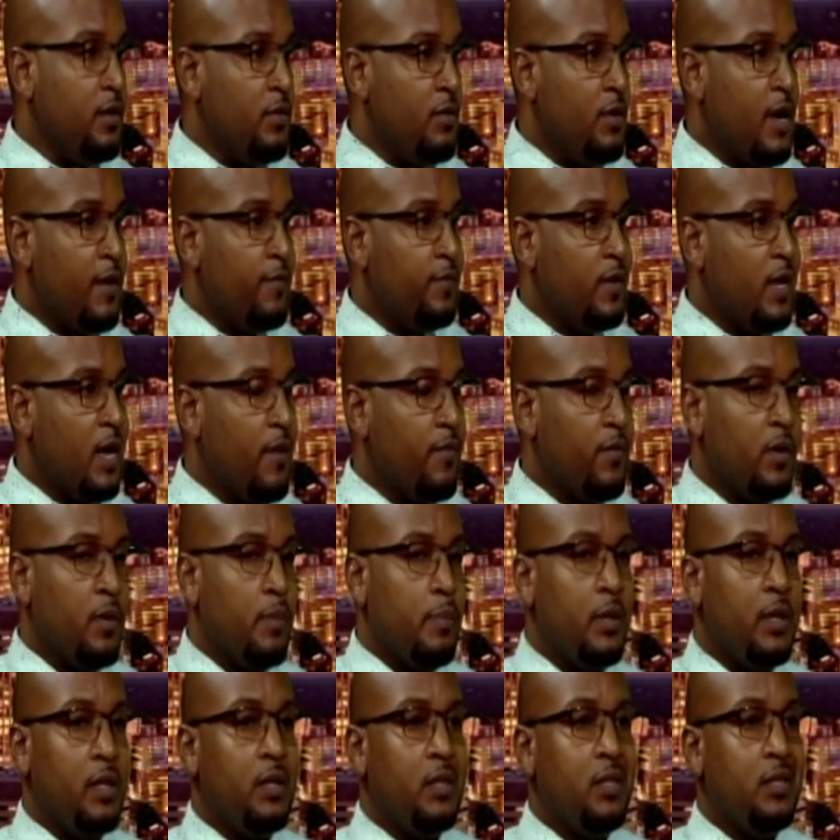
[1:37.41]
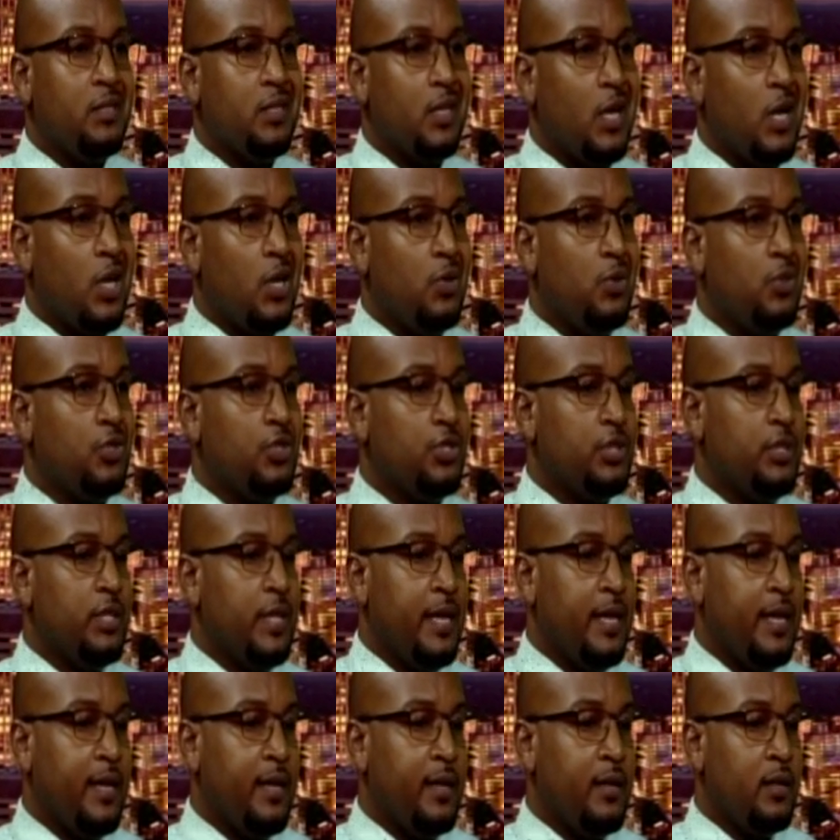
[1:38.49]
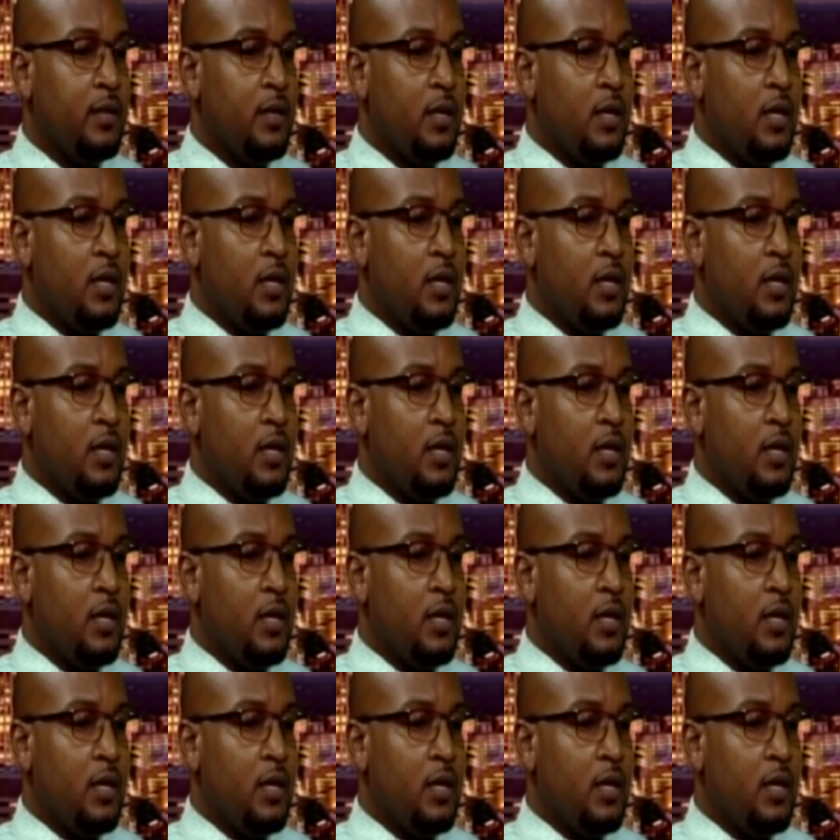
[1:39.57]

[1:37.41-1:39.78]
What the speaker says: You have to have an ability to understand